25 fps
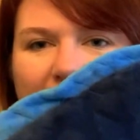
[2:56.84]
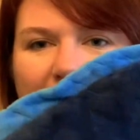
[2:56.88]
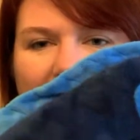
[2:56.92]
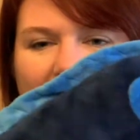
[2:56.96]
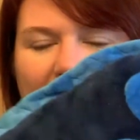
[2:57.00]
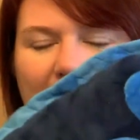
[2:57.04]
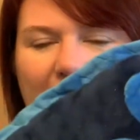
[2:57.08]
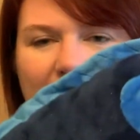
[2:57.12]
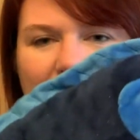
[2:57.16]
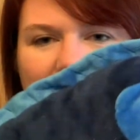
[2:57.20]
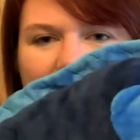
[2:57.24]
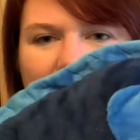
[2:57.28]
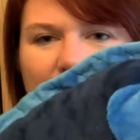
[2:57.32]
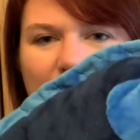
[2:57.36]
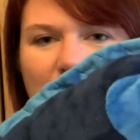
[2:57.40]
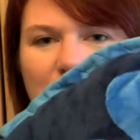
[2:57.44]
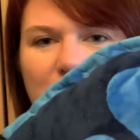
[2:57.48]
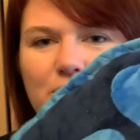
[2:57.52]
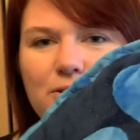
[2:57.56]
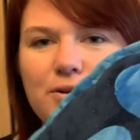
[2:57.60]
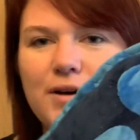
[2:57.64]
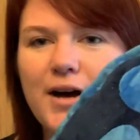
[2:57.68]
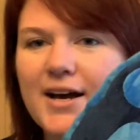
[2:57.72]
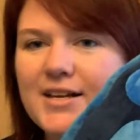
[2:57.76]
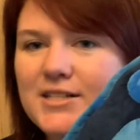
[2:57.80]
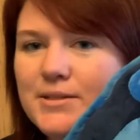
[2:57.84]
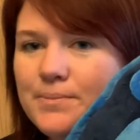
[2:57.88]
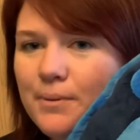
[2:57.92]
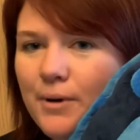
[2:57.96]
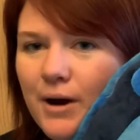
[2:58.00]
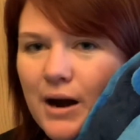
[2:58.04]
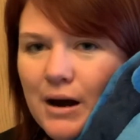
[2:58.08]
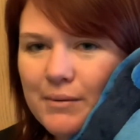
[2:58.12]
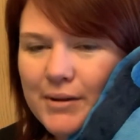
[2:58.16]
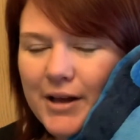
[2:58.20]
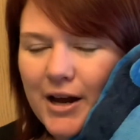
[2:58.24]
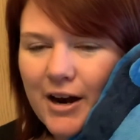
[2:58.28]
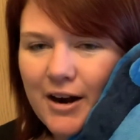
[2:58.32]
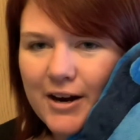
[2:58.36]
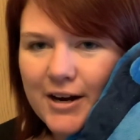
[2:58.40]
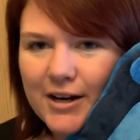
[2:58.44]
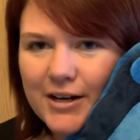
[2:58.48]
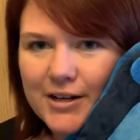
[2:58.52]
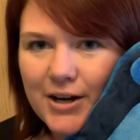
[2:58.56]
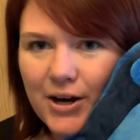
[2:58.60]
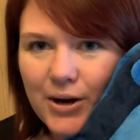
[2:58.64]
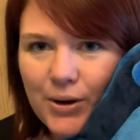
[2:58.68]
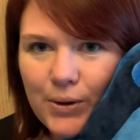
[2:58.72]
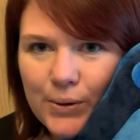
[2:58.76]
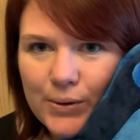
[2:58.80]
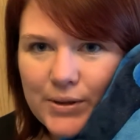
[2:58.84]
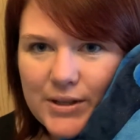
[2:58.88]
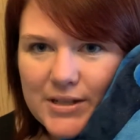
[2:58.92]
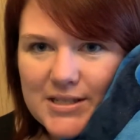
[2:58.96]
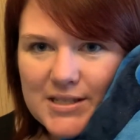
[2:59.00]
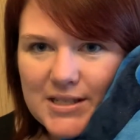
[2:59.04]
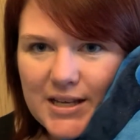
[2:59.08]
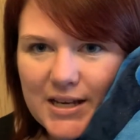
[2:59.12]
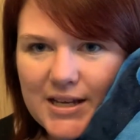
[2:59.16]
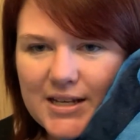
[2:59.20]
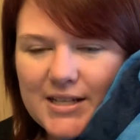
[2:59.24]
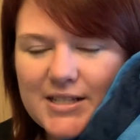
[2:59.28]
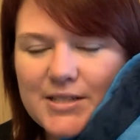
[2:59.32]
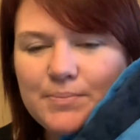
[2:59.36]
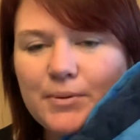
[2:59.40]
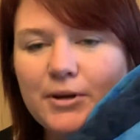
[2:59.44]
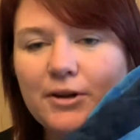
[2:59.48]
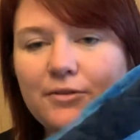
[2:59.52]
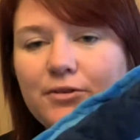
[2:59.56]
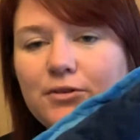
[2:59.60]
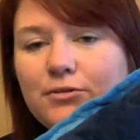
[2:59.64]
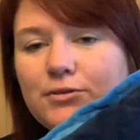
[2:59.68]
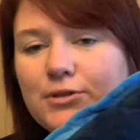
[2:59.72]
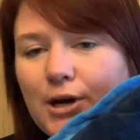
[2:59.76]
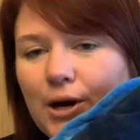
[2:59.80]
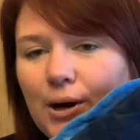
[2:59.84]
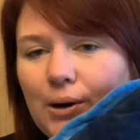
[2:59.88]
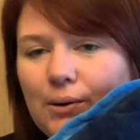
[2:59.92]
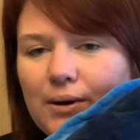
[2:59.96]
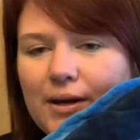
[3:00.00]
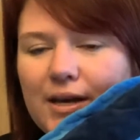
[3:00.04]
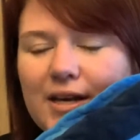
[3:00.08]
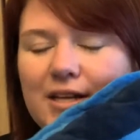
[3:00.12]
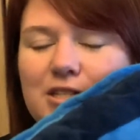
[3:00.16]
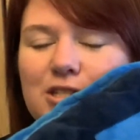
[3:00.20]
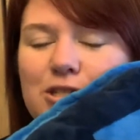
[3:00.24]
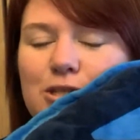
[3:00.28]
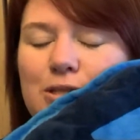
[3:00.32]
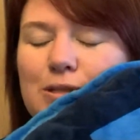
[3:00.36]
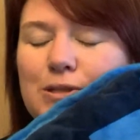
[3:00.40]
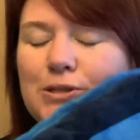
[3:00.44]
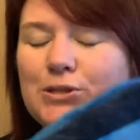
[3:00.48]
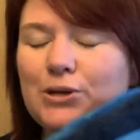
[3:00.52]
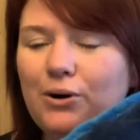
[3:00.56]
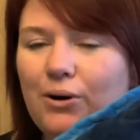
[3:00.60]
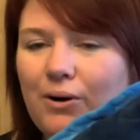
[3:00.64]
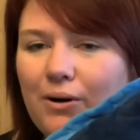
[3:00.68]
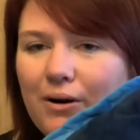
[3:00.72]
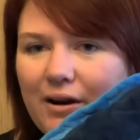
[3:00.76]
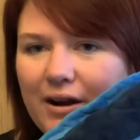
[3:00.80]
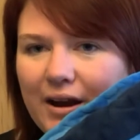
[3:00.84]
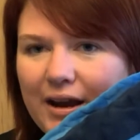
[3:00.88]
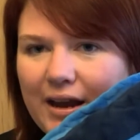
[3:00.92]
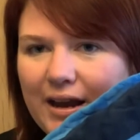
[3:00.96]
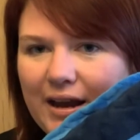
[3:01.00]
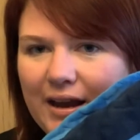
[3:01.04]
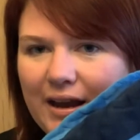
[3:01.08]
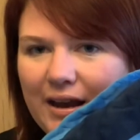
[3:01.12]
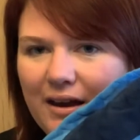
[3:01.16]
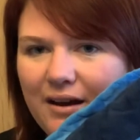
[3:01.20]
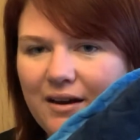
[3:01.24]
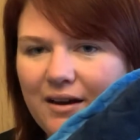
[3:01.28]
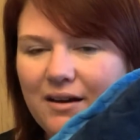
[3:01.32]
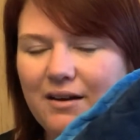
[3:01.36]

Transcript: And you guys probably already know who this is, but if you don't, it's Dory